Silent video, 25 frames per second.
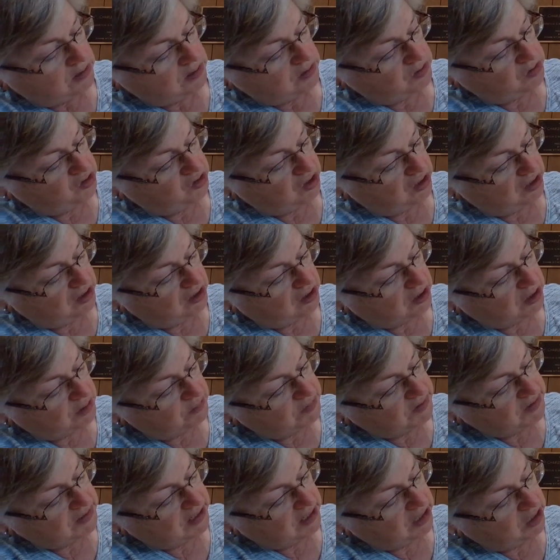The
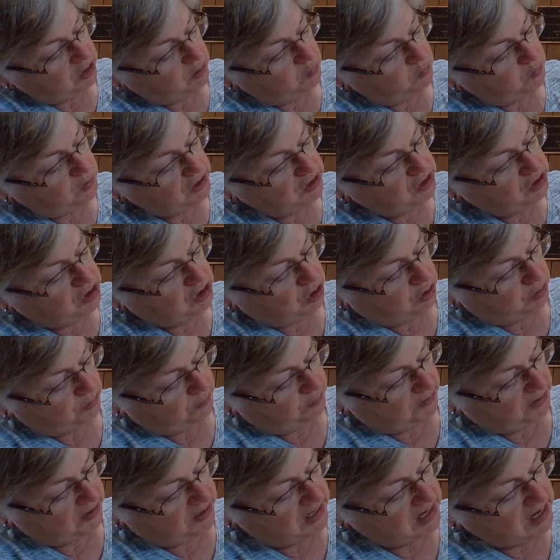gendarme said, We
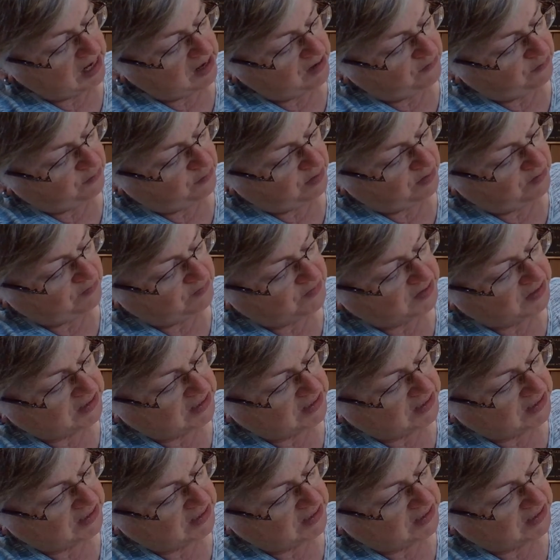don't believe we've